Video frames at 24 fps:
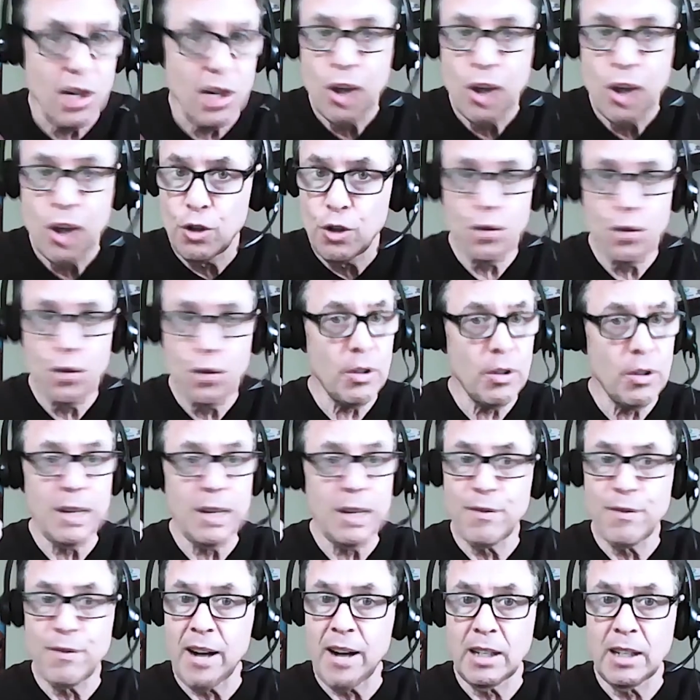You should get
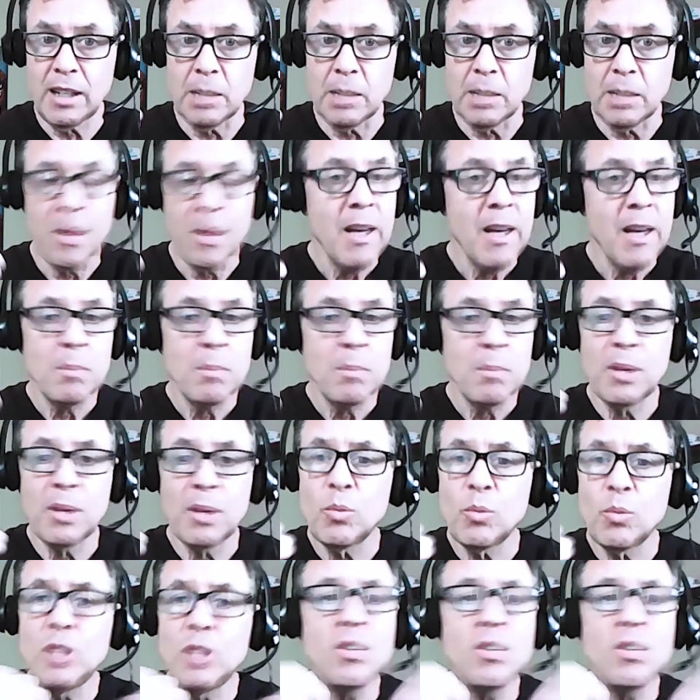fired up, but we
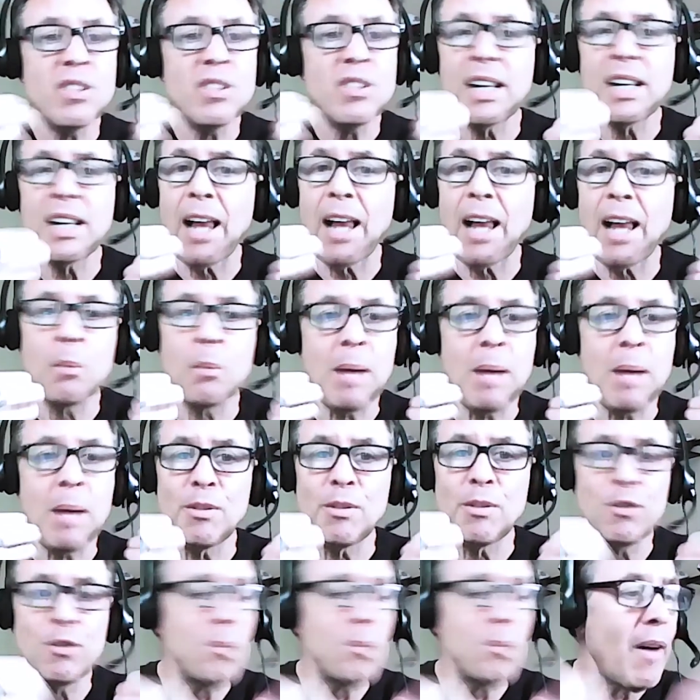do this thing in Alabama football.